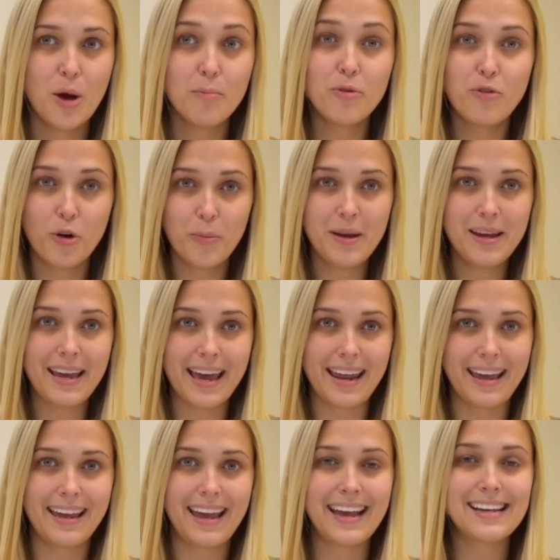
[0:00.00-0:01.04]
Before
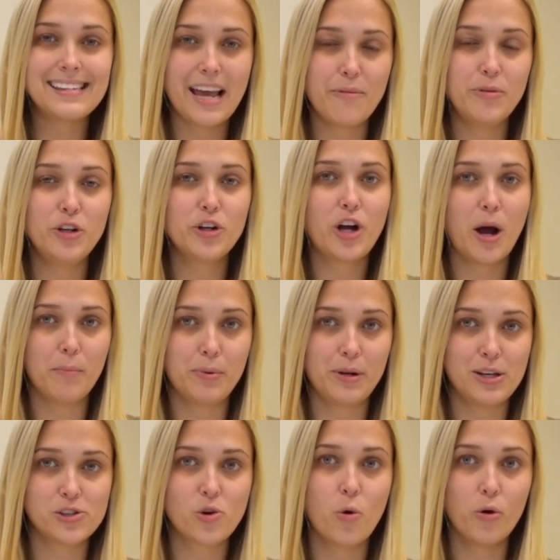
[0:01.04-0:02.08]
beginning, examine your
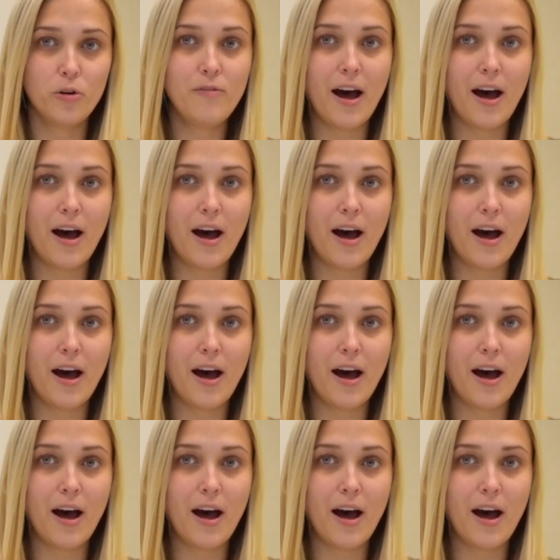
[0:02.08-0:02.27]
company's core